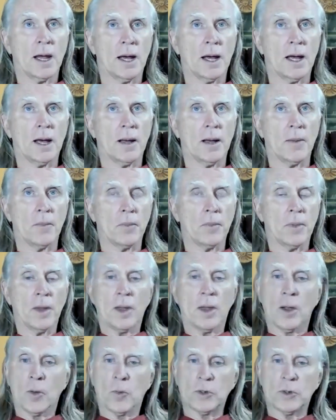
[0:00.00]
um,
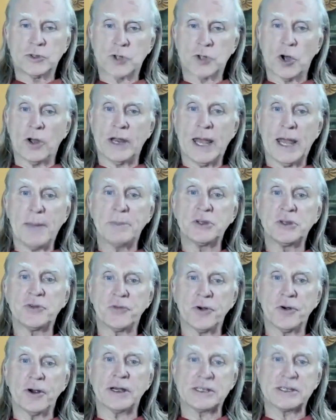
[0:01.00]
what's called
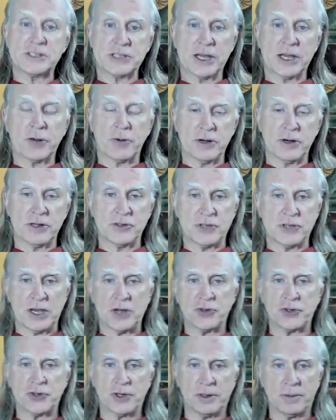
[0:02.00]
hemispheric
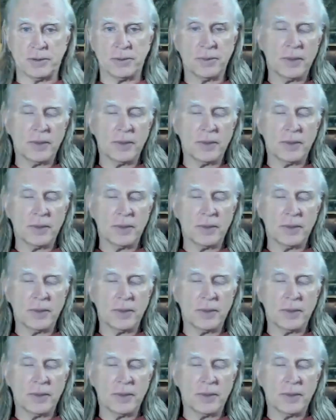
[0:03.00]
synchronization.